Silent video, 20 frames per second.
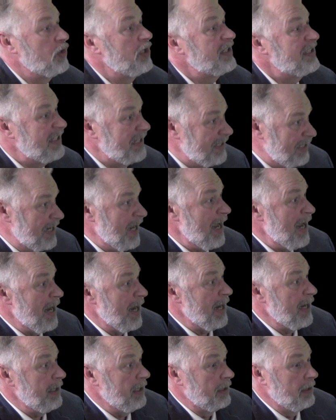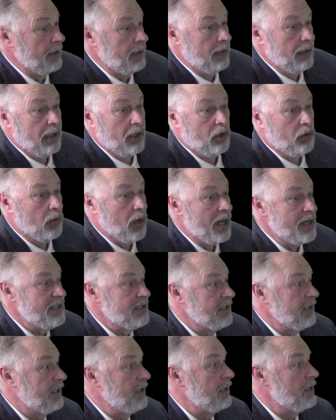so that today,
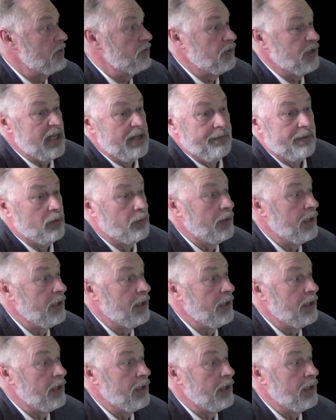across the country,